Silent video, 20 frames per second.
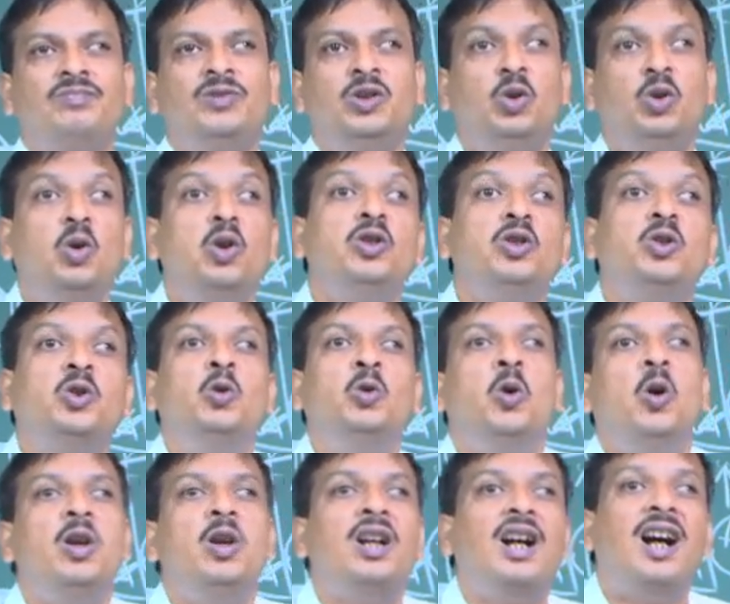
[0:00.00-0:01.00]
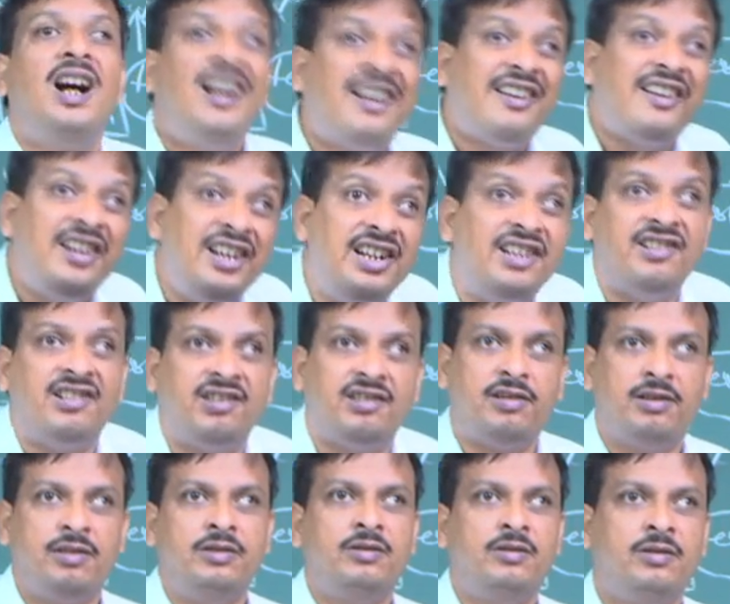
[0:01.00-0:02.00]
those goals are reached,
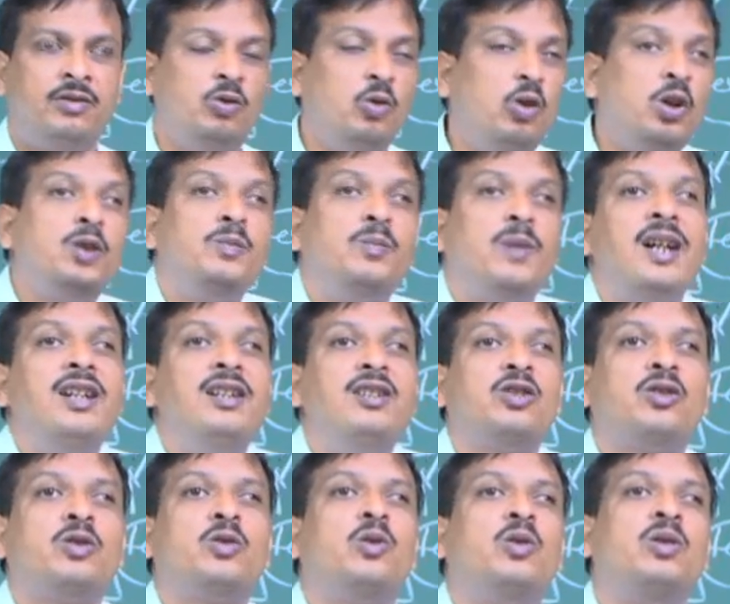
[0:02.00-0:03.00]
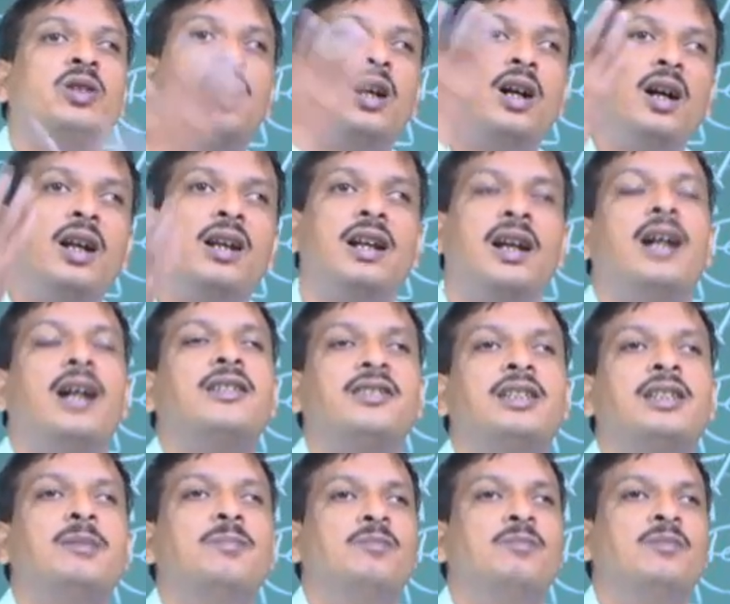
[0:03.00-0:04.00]
those milestones are
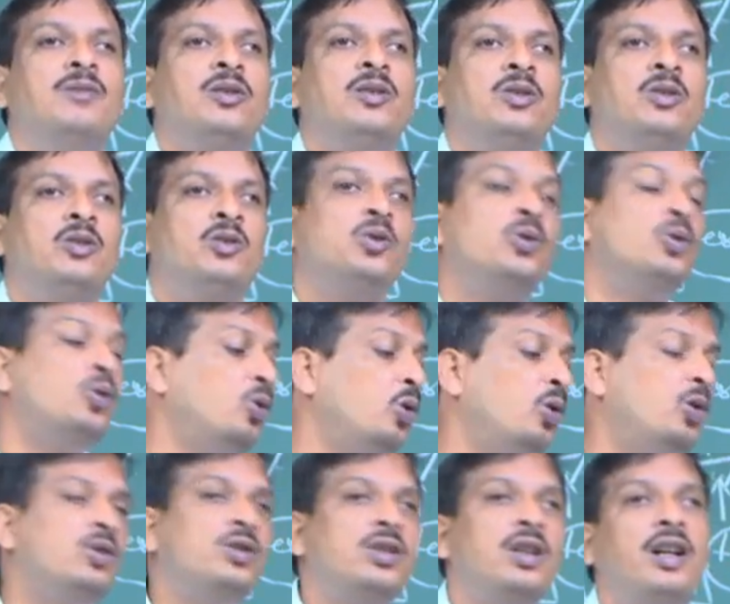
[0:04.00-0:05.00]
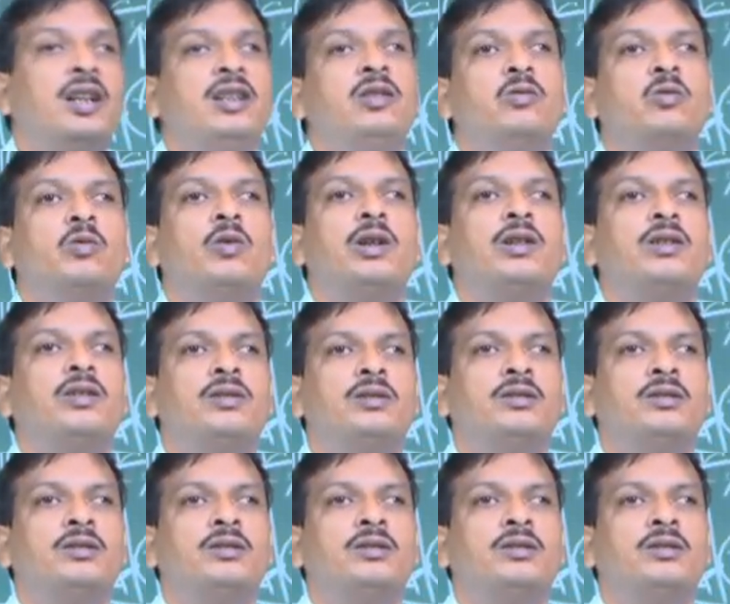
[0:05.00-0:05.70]
achieved. So, those I want.